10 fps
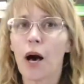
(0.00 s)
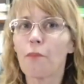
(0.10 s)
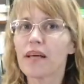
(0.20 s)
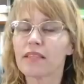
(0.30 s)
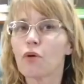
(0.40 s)

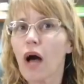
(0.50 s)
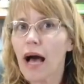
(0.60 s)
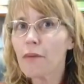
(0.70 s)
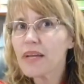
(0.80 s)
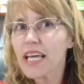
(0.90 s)
but
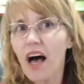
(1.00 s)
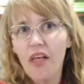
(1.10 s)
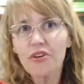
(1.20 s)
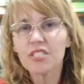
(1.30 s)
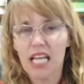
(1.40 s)
how many
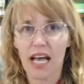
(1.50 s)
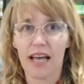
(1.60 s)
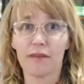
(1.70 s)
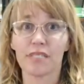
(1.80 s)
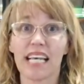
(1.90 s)
other
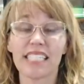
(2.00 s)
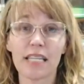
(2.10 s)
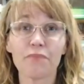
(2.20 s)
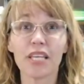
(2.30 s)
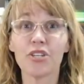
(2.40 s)
times has
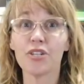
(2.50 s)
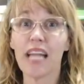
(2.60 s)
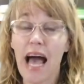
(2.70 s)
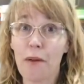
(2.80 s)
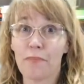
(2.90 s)
something good
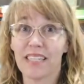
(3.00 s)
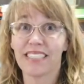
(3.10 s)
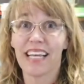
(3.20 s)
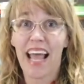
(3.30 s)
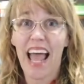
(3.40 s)

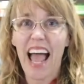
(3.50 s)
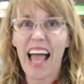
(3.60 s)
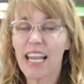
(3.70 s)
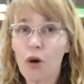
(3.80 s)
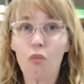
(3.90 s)
happened
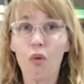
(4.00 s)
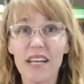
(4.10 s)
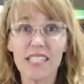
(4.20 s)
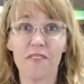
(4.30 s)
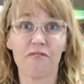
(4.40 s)
and it
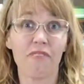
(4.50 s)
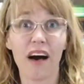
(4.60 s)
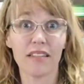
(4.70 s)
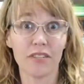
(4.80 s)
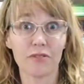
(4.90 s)
wasn't
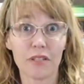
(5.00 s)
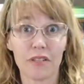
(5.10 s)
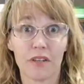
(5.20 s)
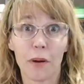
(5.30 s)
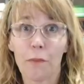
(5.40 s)
followed
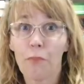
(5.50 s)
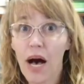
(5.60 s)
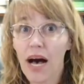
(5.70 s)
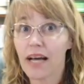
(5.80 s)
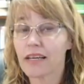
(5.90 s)

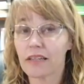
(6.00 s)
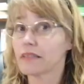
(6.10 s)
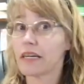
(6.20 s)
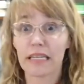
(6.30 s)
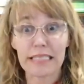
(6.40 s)
by
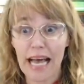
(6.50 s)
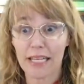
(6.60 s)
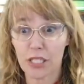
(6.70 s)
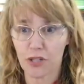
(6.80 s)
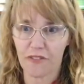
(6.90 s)
a
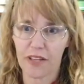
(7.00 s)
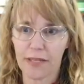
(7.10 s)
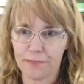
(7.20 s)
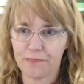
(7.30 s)
catastrophe?